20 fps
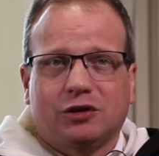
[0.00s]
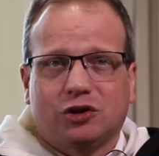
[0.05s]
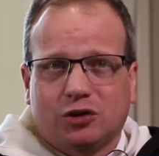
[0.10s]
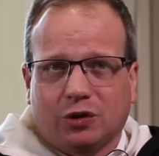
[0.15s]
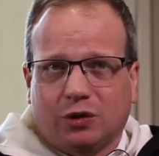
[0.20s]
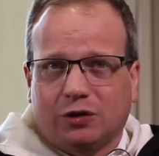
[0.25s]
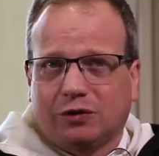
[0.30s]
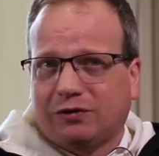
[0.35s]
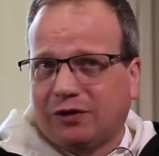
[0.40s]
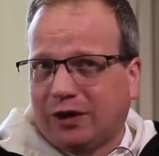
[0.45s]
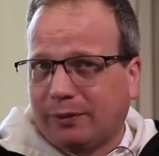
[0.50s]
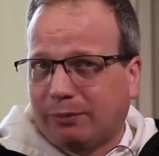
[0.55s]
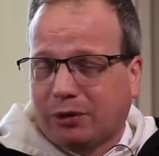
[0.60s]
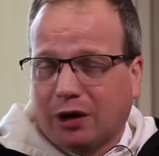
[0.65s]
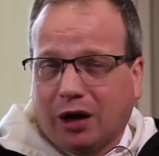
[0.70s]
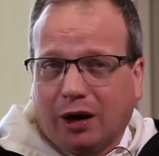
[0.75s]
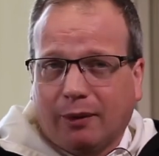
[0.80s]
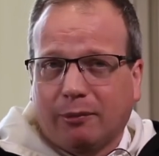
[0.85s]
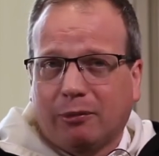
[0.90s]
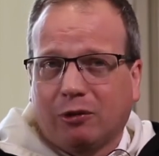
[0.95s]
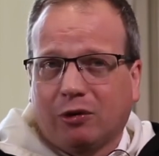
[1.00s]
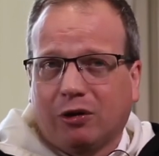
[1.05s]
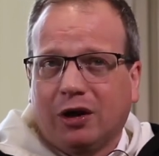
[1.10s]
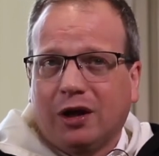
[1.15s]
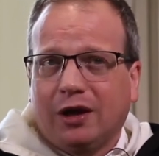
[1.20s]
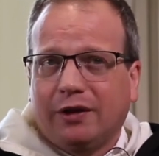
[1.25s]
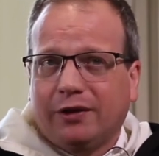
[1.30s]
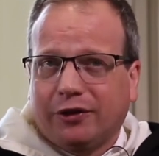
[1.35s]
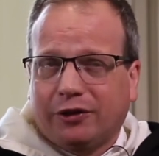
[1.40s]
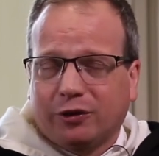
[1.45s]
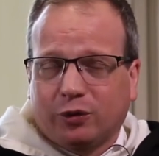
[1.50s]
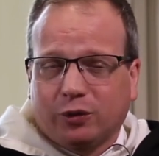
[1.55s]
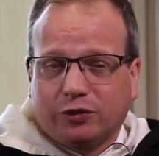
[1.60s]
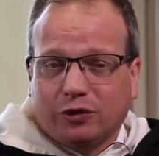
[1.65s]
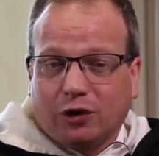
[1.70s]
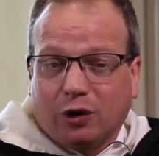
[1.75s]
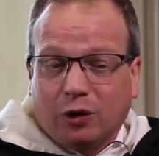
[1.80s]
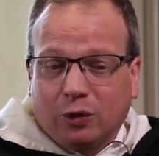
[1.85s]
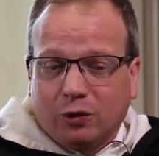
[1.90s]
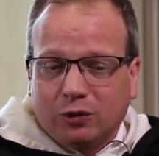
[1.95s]
can show it's very probable that there
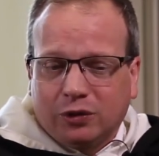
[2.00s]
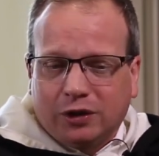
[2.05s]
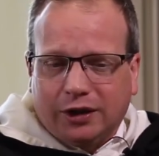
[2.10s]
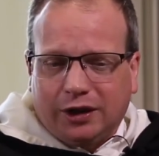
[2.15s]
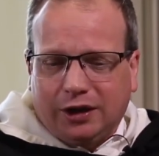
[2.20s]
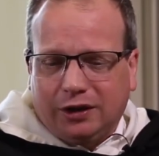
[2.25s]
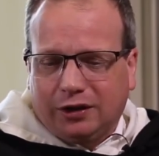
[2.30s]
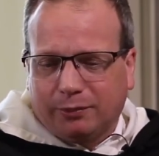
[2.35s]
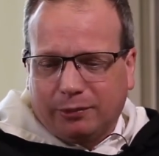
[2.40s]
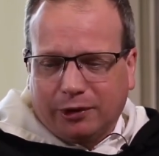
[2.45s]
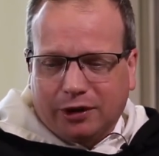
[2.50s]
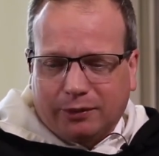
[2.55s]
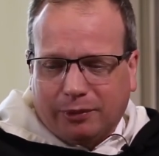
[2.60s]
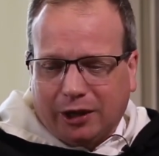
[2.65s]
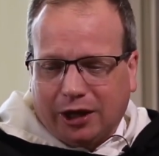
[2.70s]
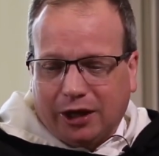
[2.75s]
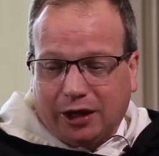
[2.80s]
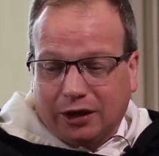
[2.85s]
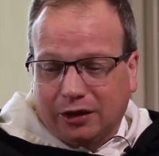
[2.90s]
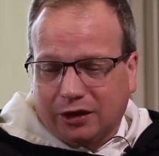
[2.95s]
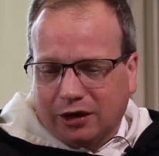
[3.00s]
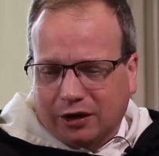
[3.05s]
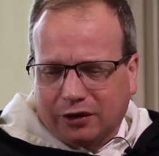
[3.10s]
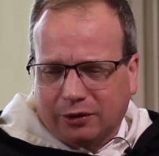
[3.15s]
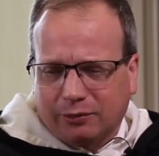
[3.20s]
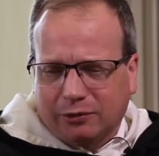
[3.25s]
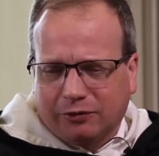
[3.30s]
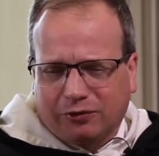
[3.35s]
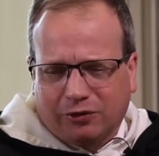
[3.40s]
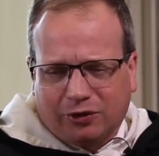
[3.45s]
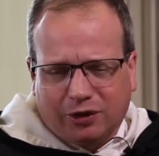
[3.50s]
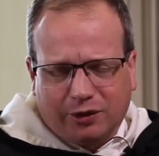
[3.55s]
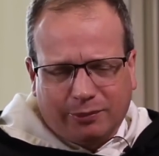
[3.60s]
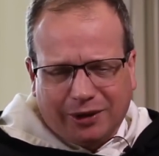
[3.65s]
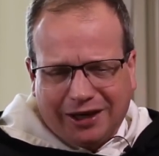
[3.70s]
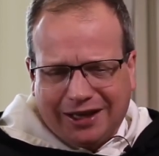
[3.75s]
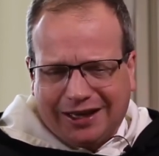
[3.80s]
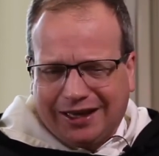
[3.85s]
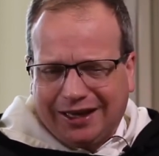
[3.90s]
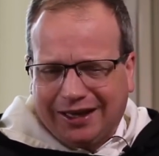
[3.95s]
was only the Big Bang and nothing before it,
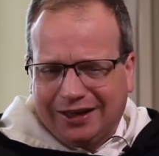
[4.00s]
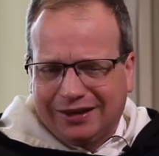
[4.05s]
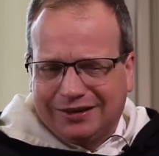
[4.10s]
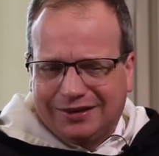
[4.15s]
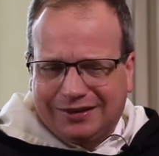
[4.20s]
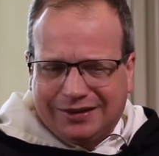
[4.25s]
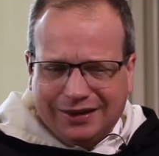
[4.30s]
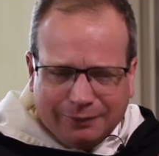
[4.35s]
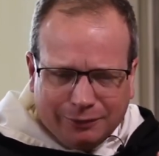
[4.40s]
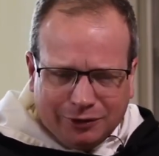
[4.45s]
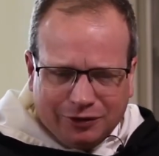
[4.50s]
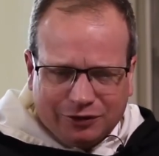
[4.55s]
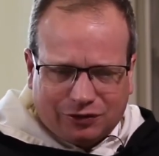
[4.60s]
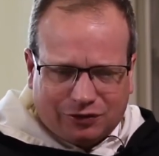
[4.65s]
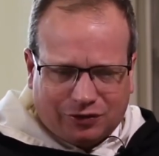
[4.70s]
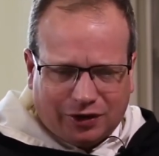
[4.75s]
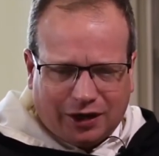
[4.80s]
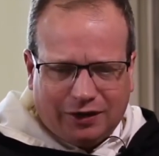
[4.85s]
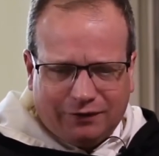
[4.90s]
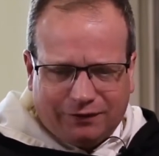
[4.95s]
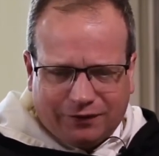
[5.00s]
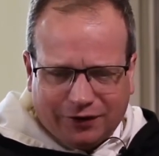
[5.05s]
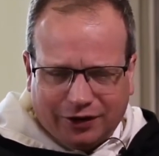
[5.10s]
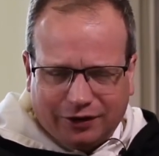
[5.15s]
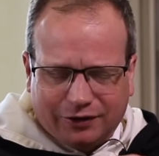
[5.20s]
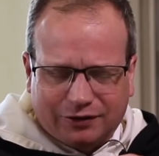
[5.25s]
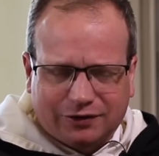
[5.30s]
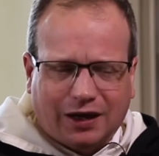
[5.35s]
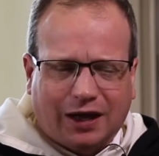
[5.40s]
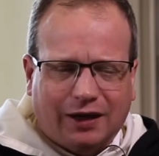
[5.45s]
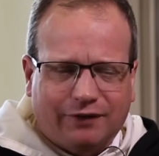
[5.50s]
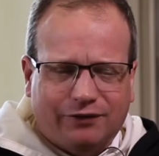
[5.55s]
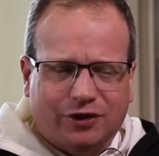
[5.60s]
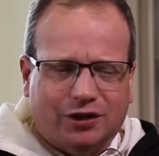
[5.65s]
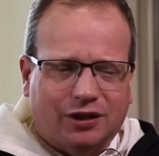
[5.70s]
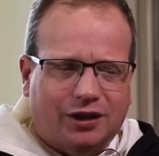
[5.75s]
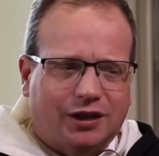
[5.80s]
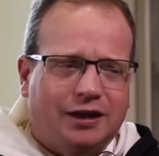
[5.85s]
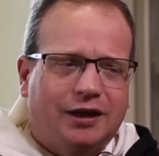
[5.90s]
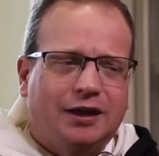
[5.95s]
but it can't demonstrate
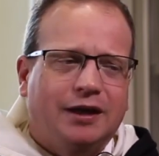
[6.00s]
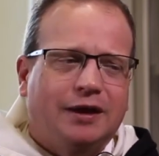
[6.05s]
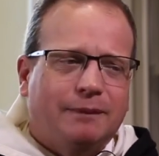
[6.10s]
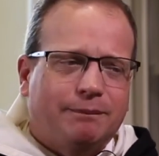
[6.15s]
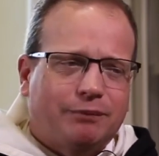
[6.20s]
philosophically